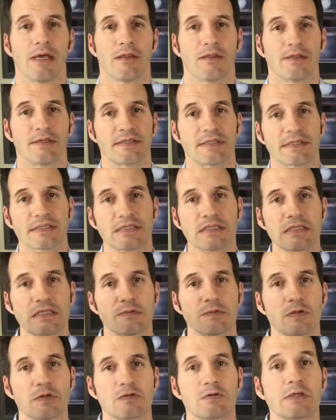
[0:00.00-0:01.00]
the distance
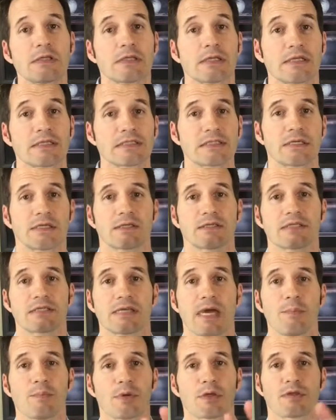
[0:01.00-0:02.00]
between listening and
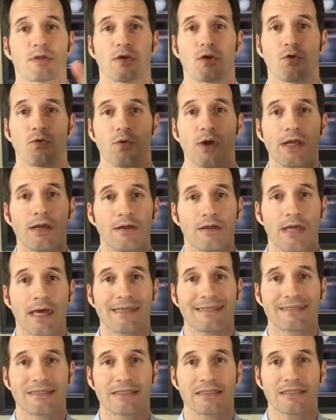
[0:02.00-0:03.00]
stepping, the greater
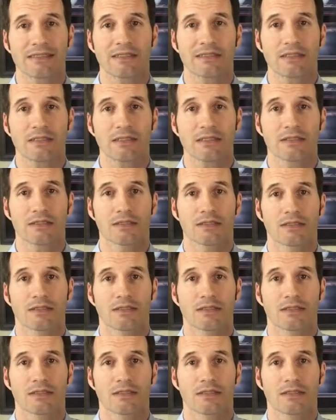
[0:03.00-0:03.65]
that distance,